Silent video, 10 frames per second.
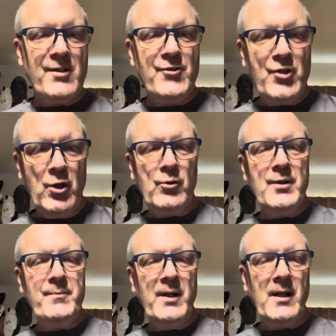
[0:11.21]
is
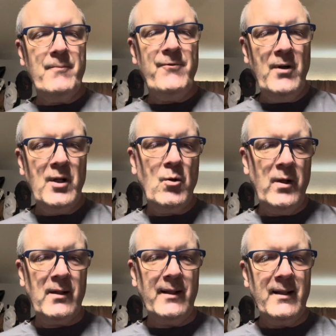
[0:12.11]
children pick up very
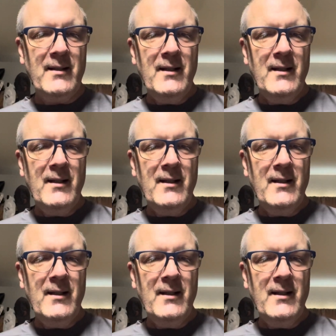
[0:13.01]
quickly